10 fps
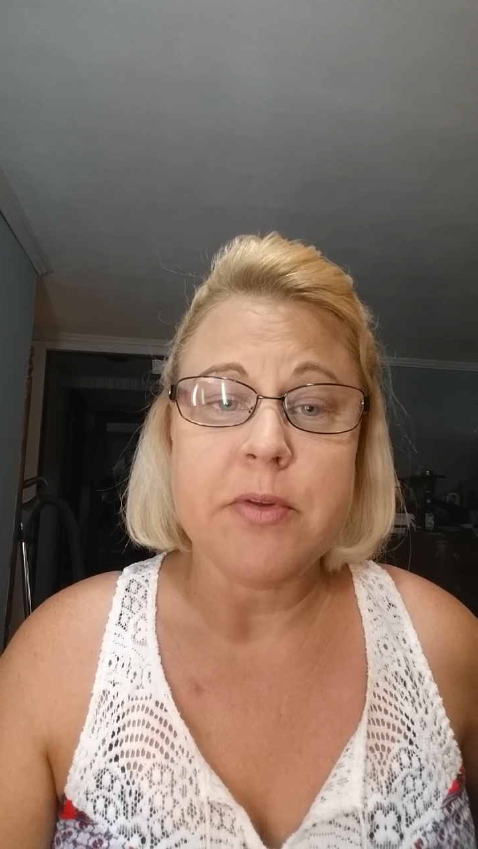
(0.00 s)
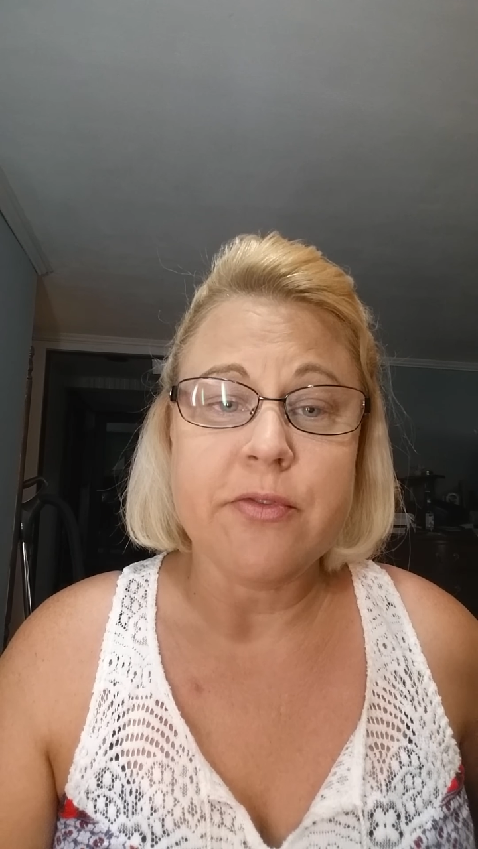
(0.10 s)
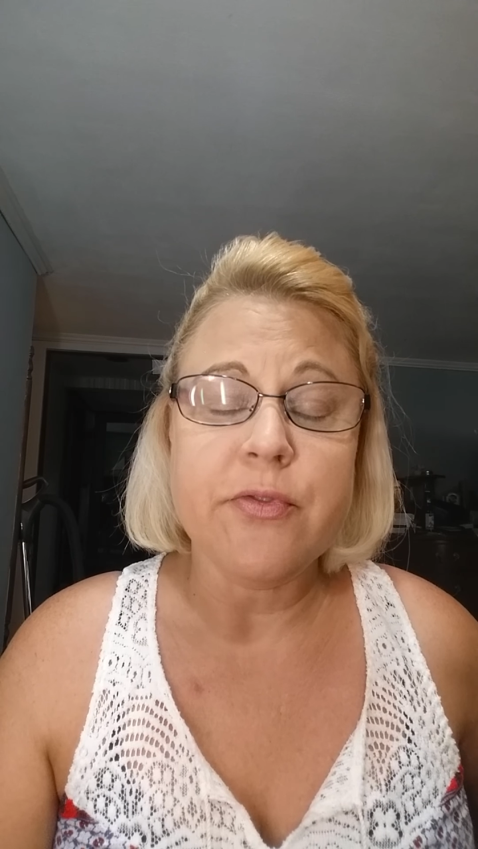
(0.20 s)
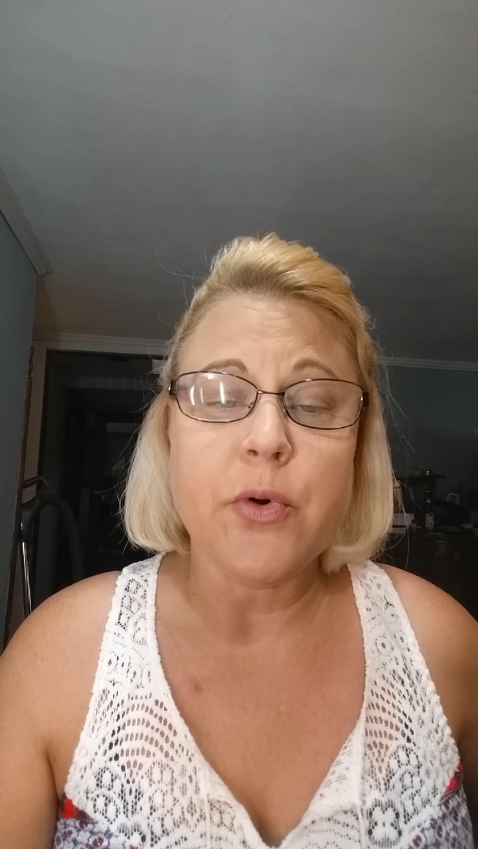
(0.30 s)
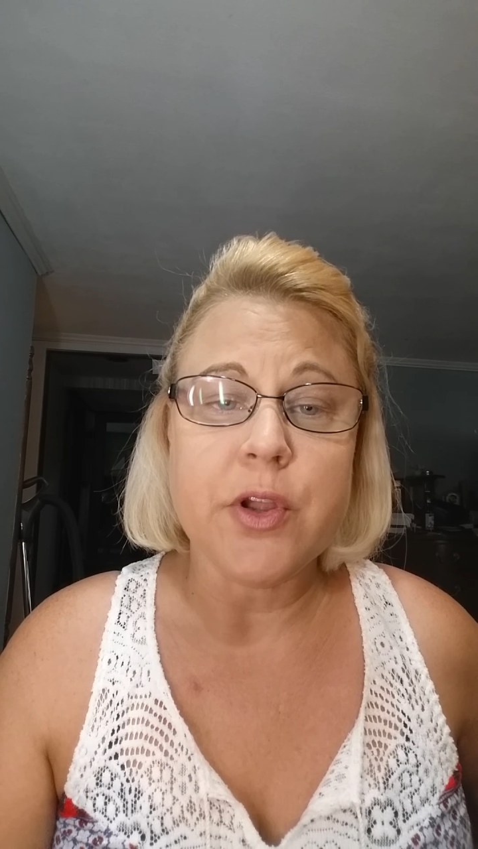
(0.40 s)

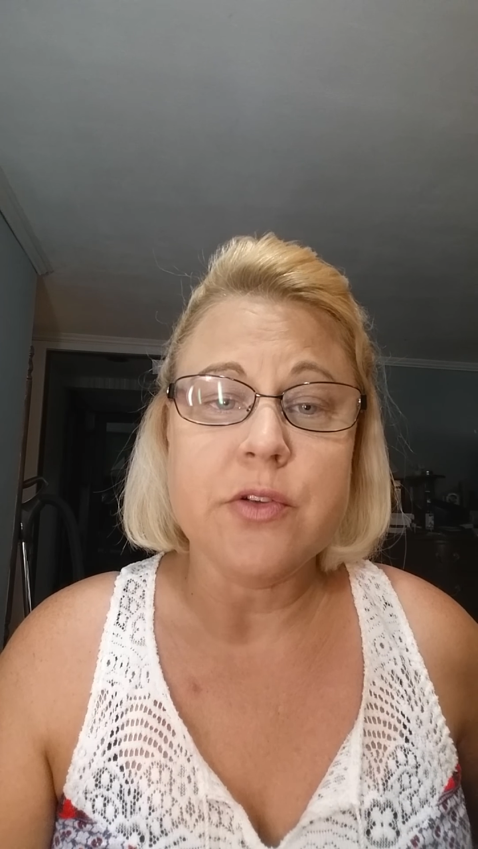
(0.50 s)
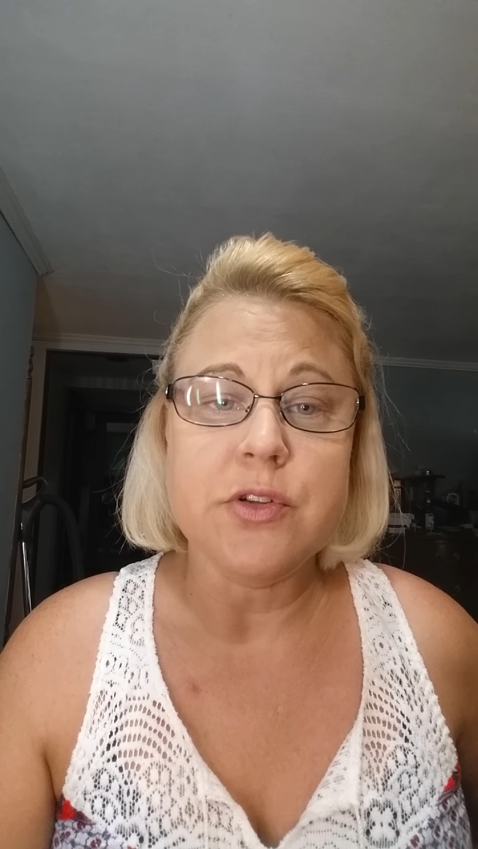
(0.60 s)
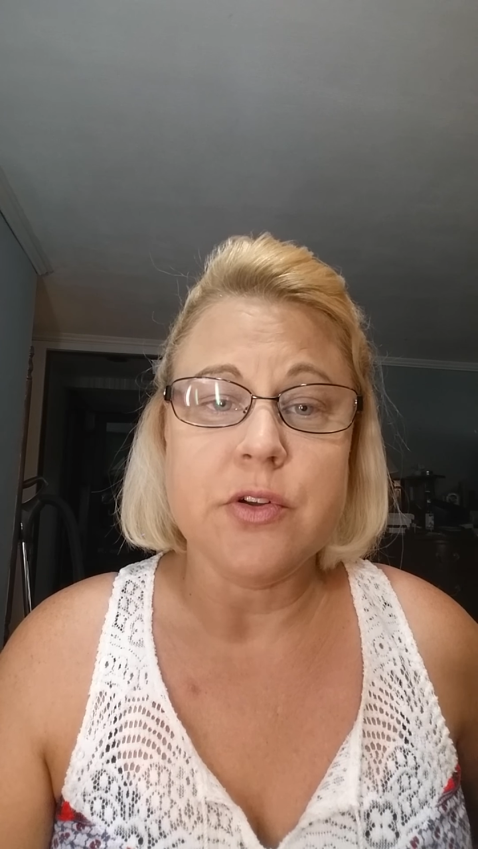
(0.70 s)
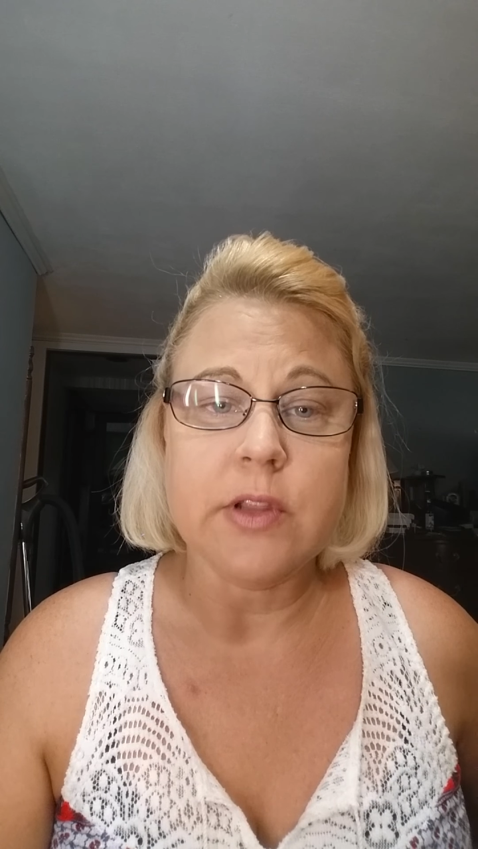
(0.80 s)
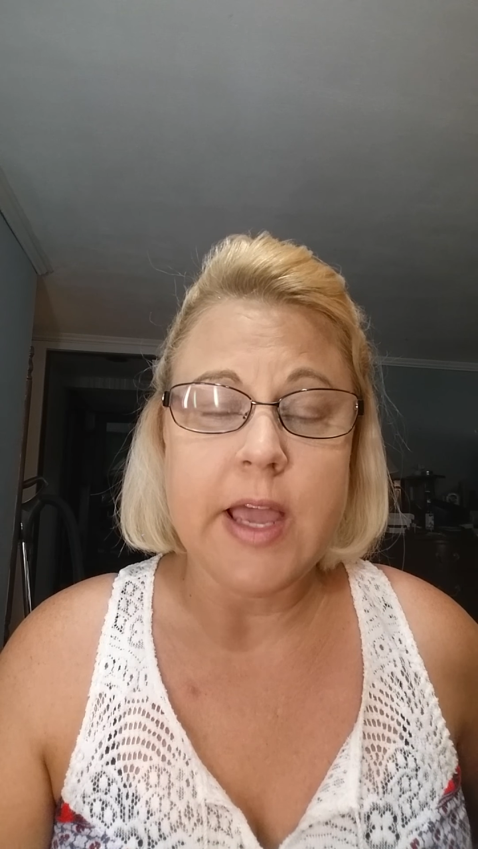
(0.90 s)
before you
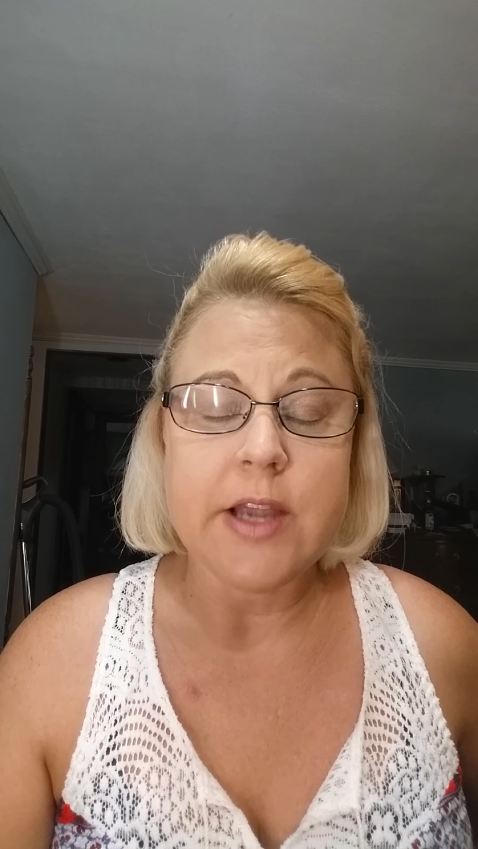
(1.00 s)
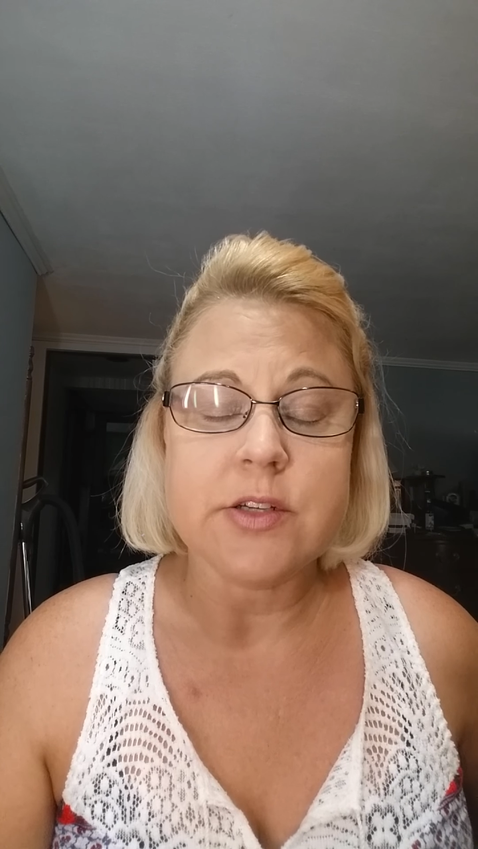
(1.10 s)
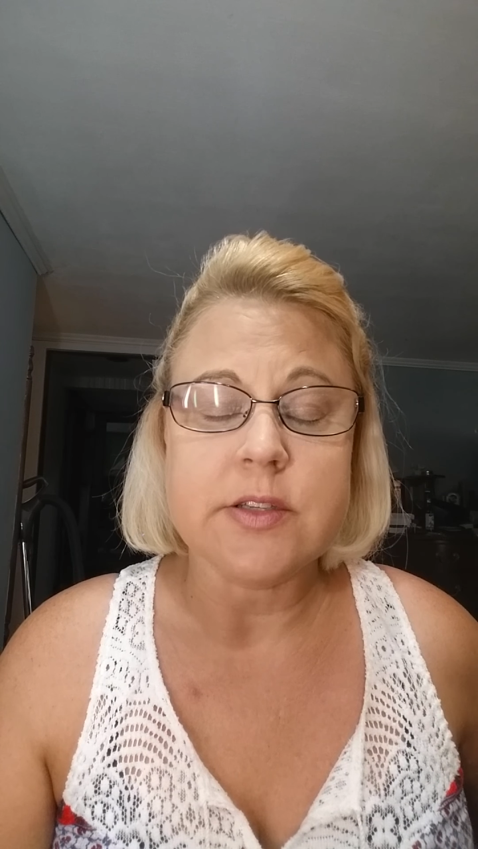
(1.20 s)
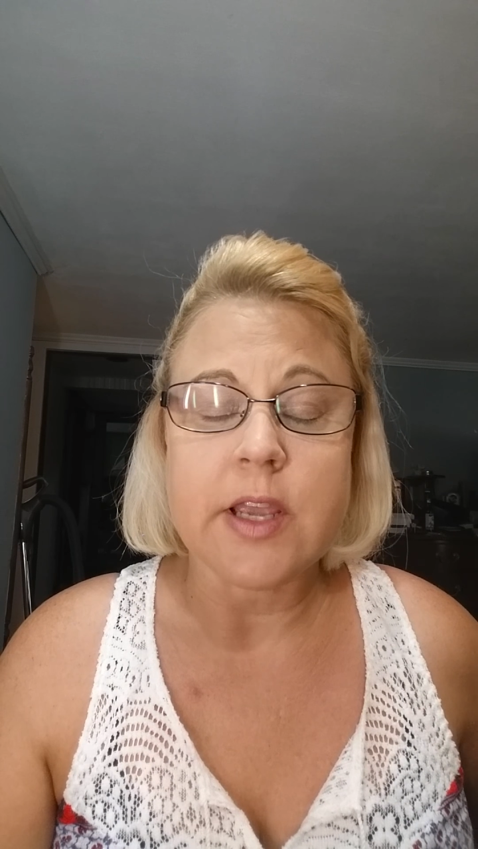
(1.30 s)
do your lashes.